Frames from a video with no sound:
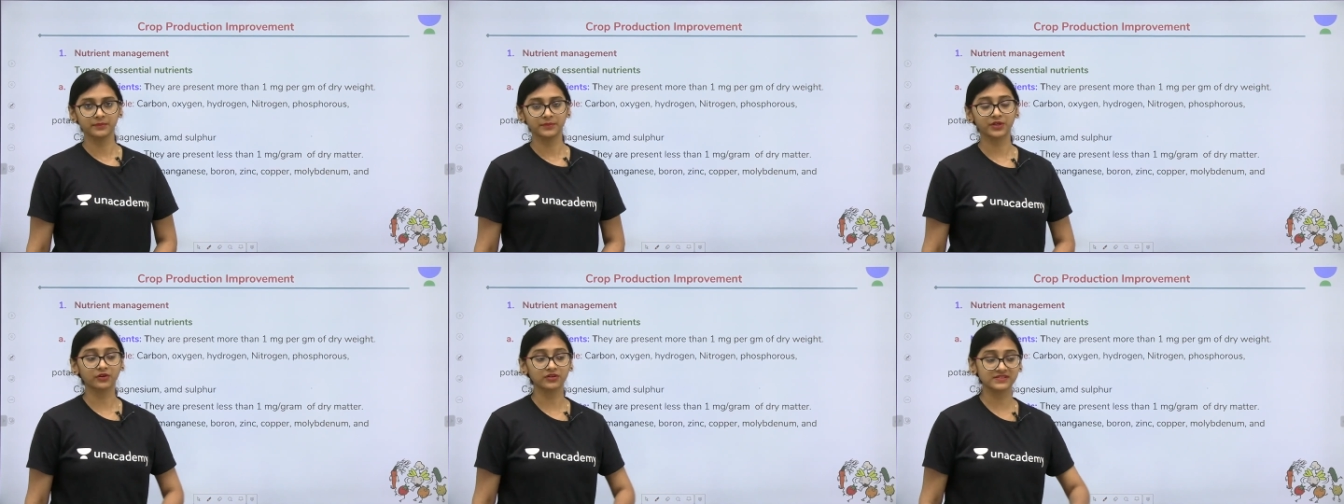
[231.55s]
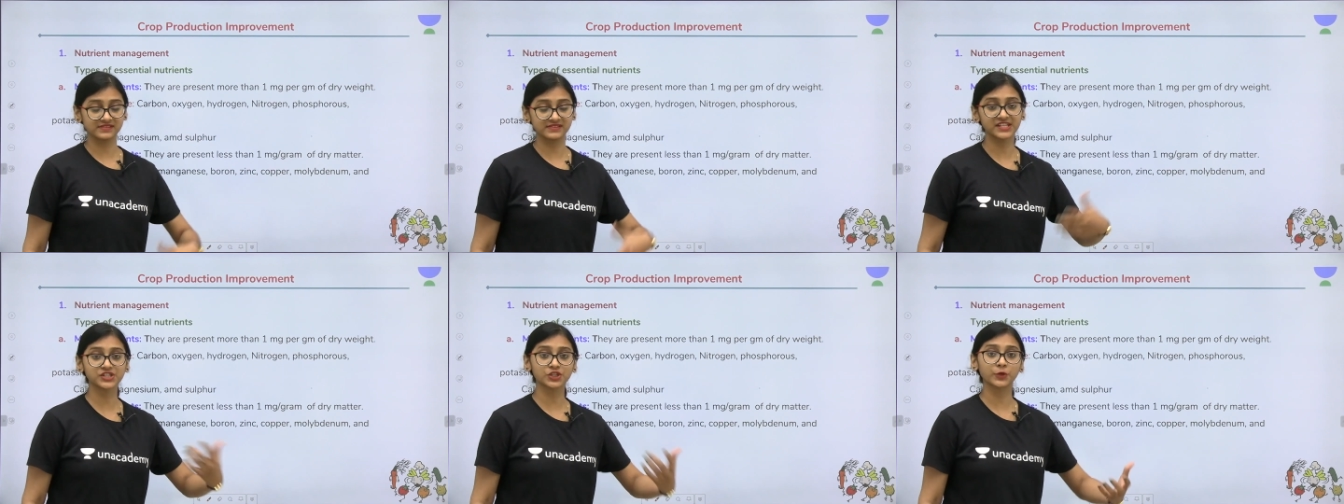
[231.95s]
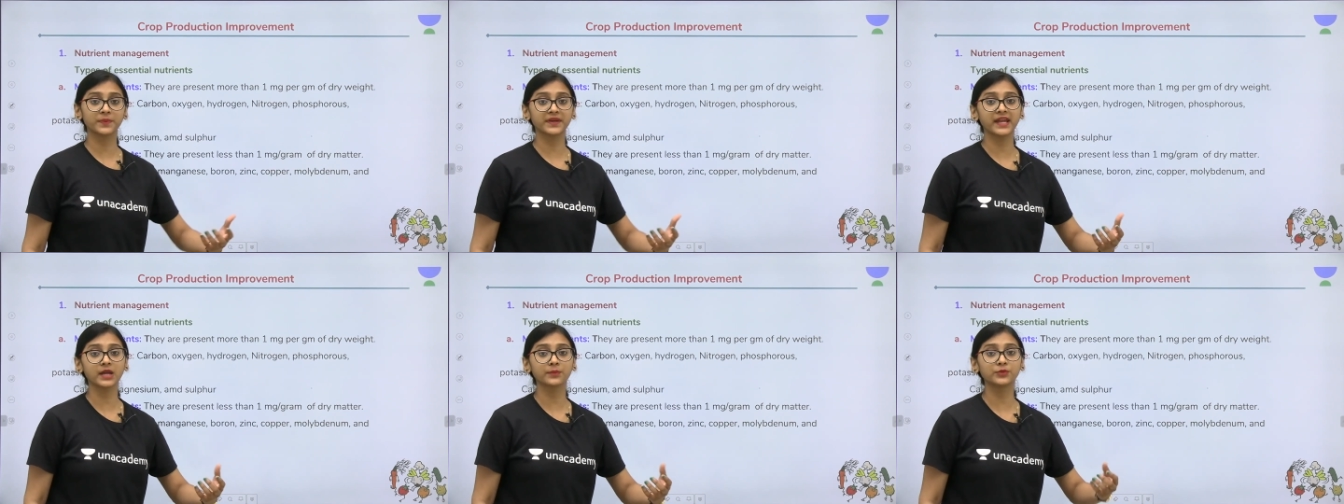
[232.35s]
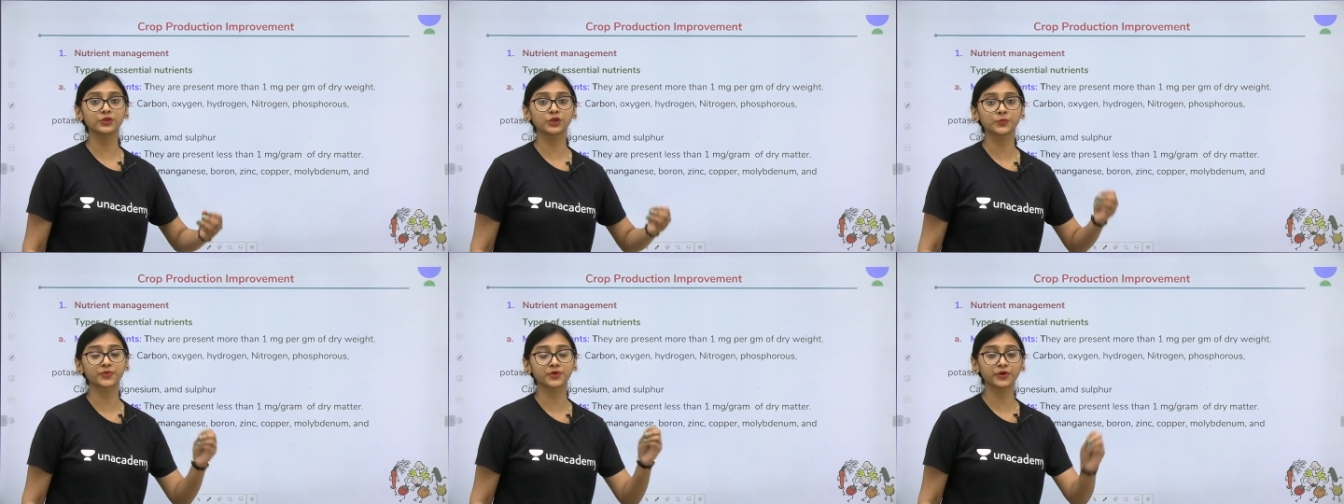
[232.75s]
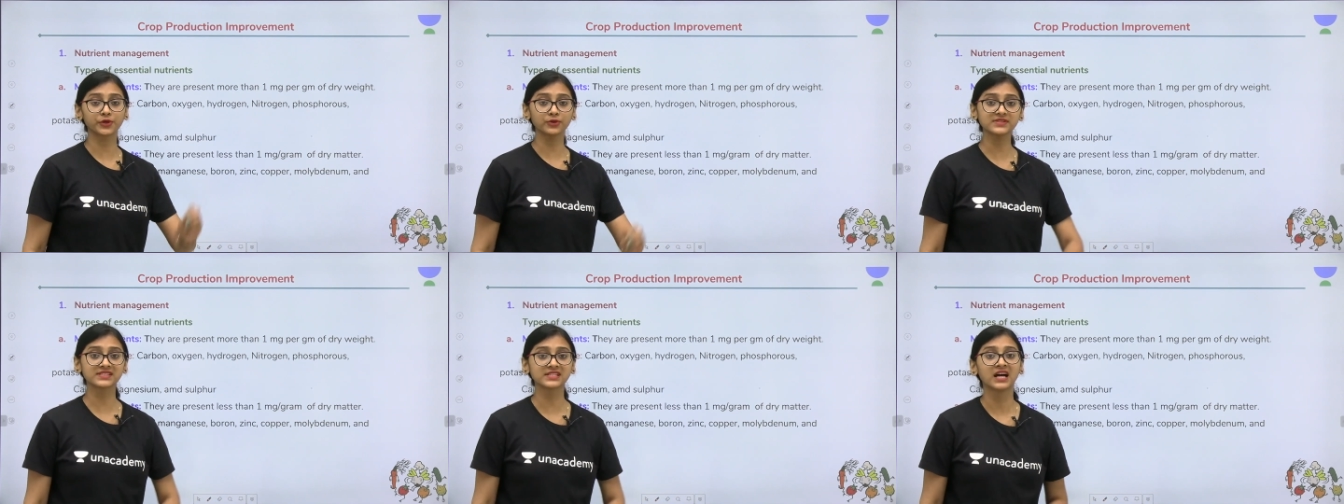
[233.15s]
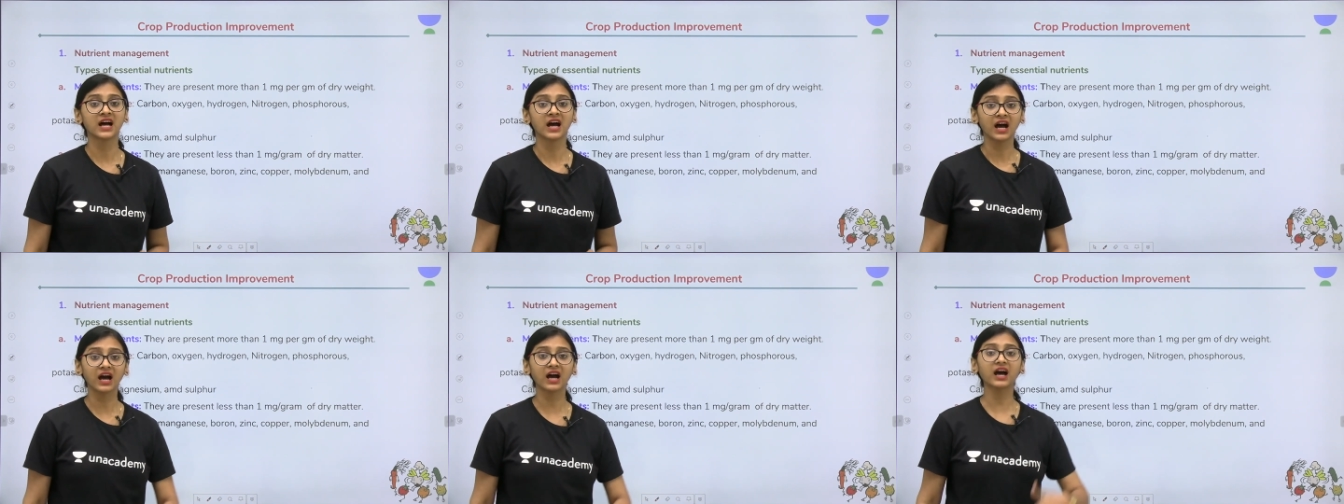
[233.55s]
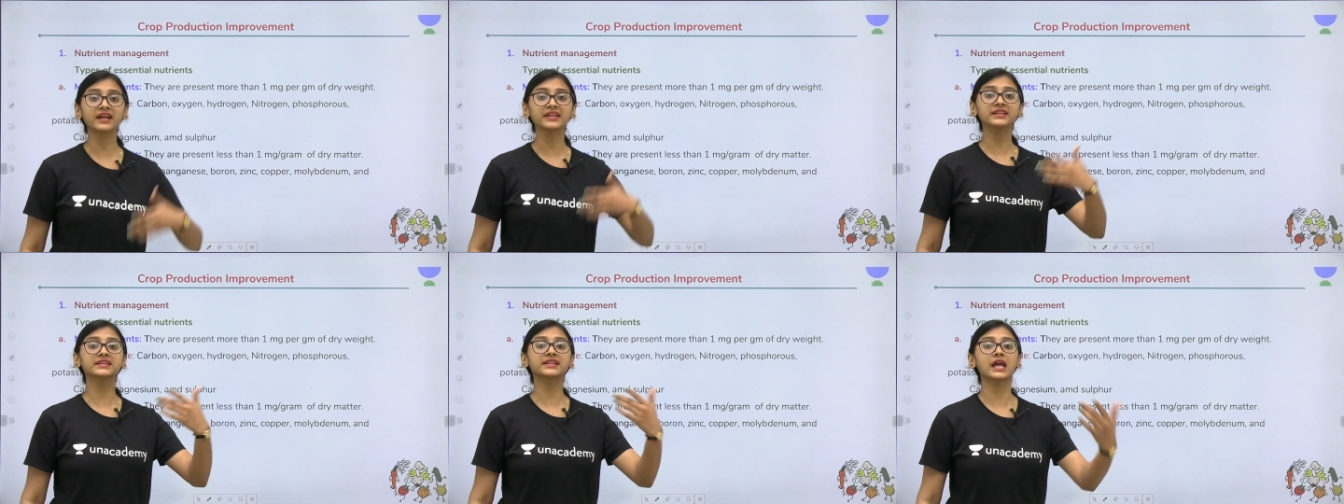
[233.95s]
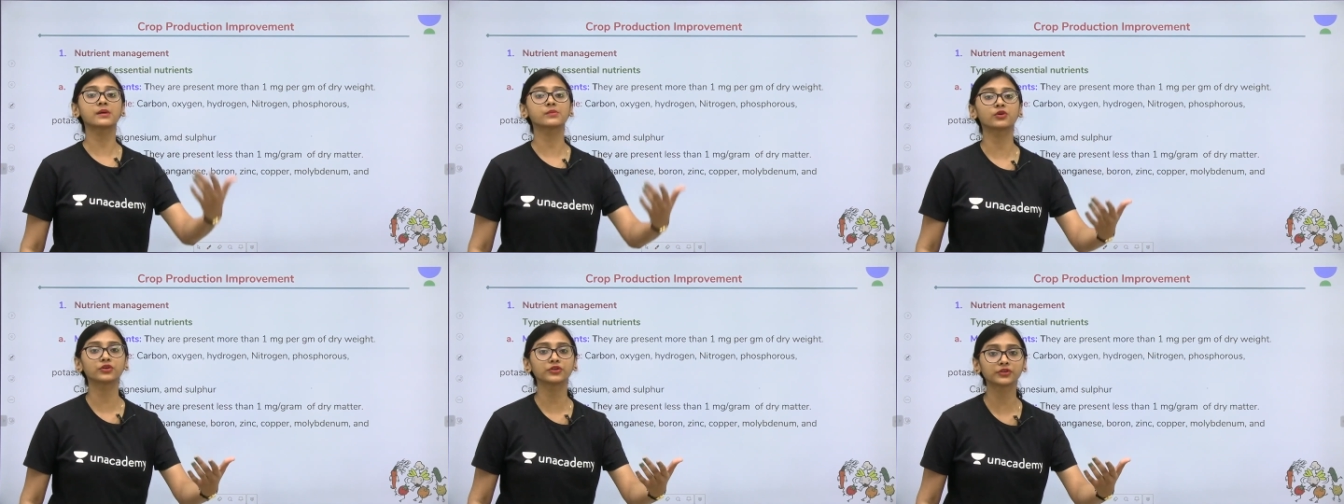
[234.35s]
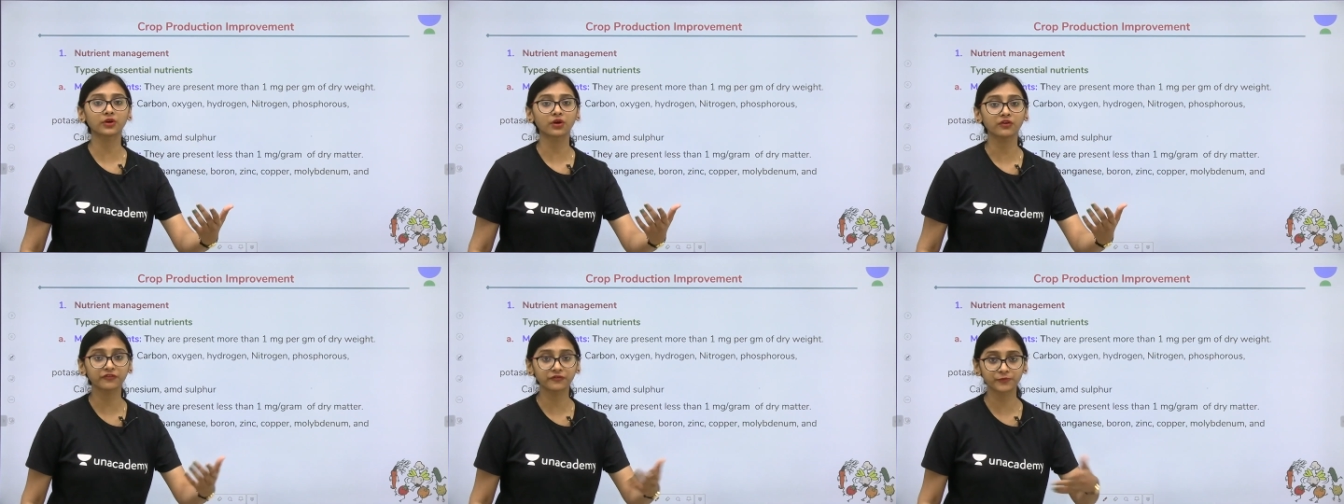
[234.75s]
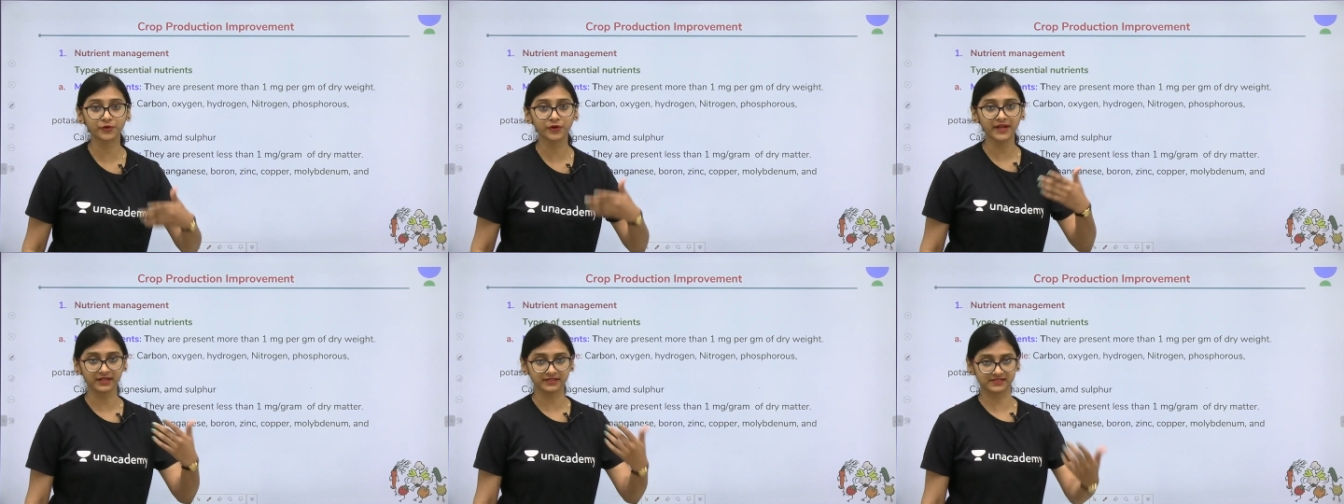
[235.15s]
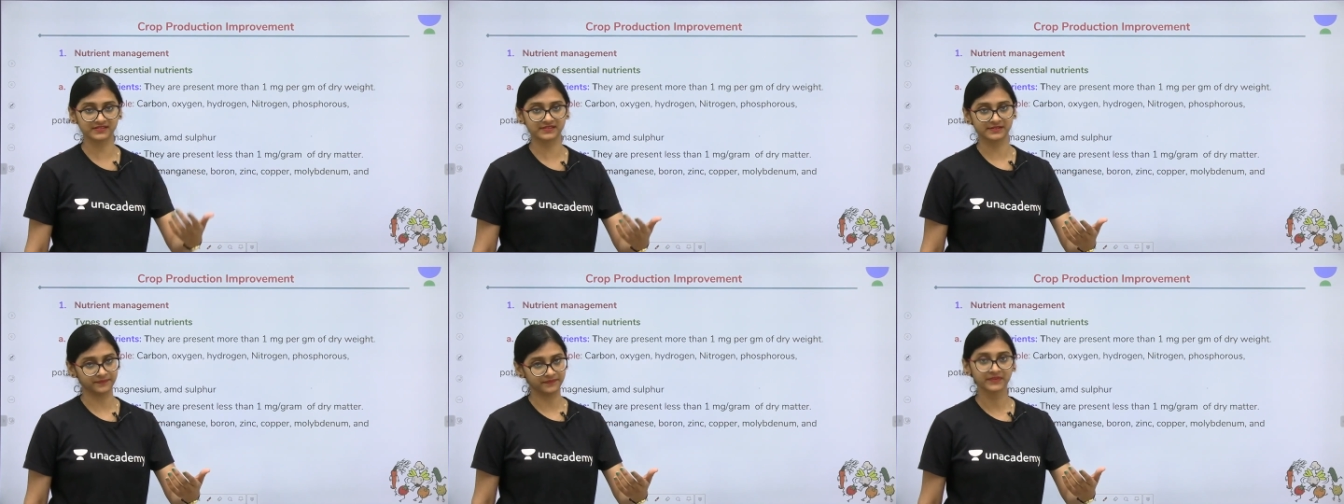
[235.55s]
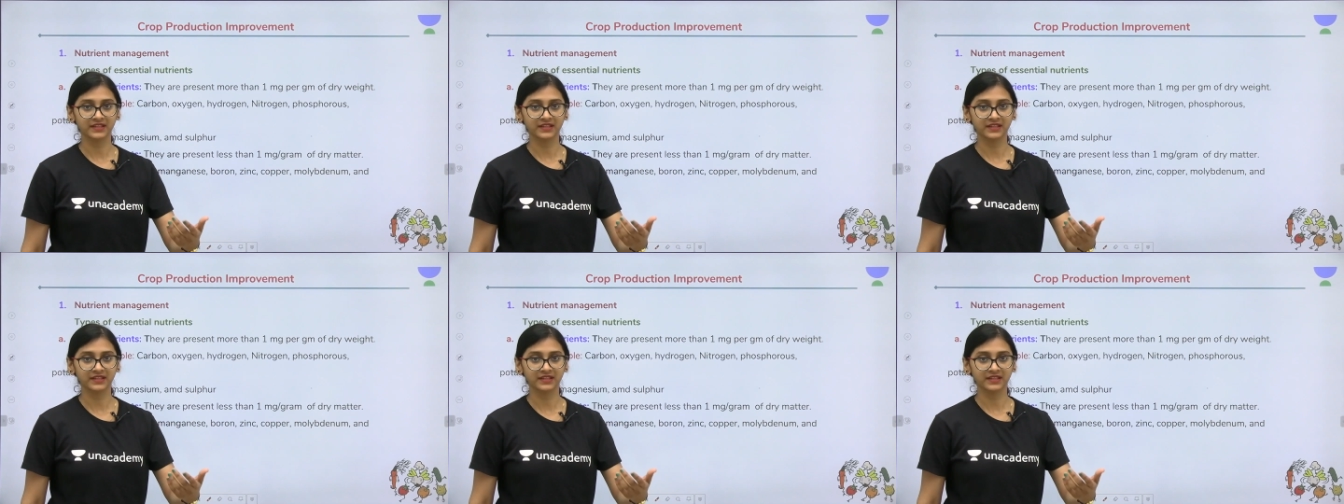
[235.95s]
Because they should be able to produce higher amount of products,